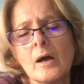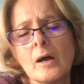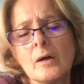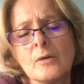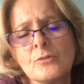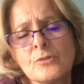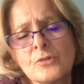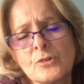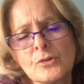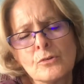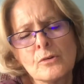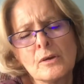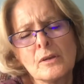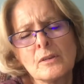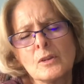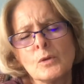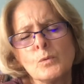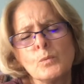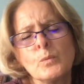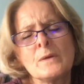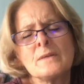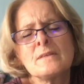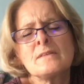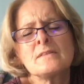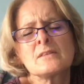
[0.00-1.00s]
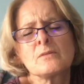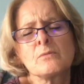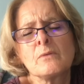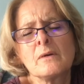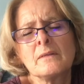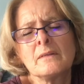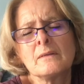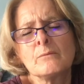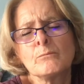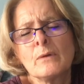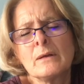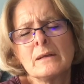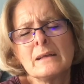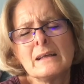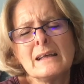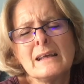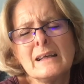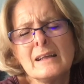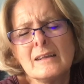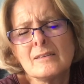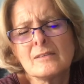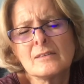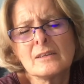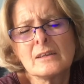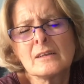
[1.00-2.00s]
during the winter when
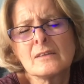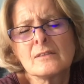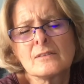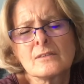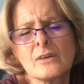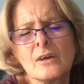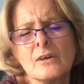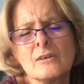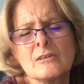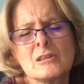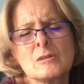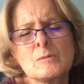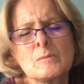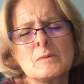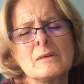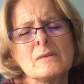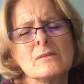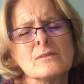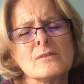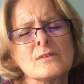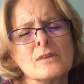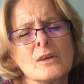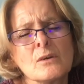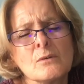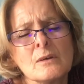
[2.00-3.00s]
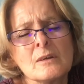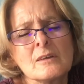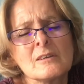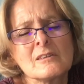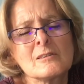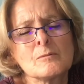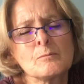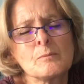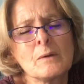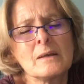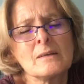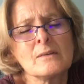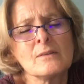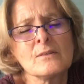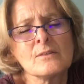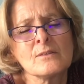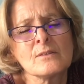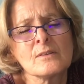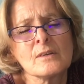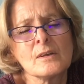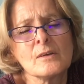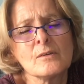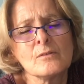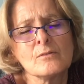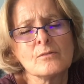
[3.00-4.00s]
heating is going to be so
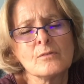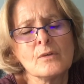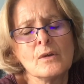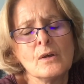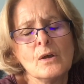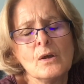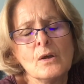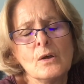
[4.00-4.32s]
expensive.